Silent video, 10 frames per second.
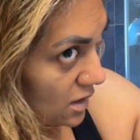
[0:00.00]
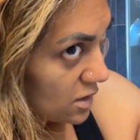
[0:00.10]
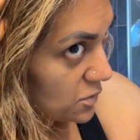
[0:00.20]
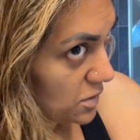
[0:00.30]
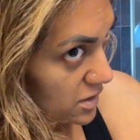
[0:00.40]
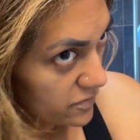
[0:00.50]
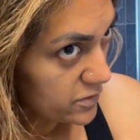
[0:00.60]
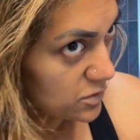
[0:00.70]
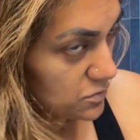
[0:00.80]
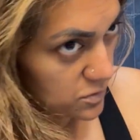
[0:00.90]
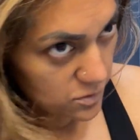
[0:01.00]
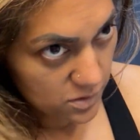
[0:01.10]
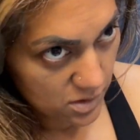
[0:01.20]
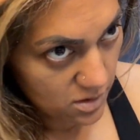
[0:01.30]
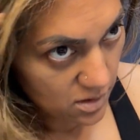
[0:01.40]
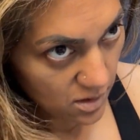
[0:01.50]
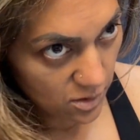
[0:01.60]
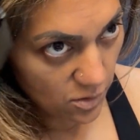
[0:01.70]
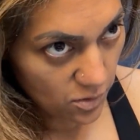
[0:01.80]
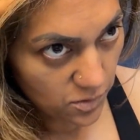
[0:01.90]
you want to cover your roots and
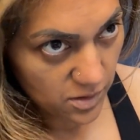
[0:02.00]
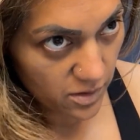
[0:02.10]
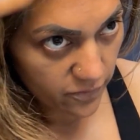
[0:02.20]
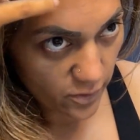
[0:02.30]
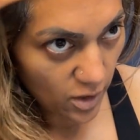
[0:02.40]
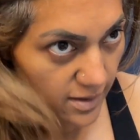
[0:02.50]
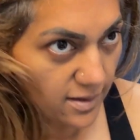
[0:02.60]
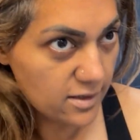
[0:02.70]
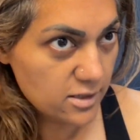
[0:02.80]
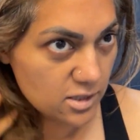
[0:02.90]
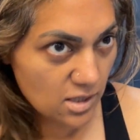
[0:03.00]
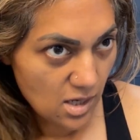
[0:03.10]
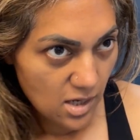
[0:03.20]
you don't want to cover your highlights,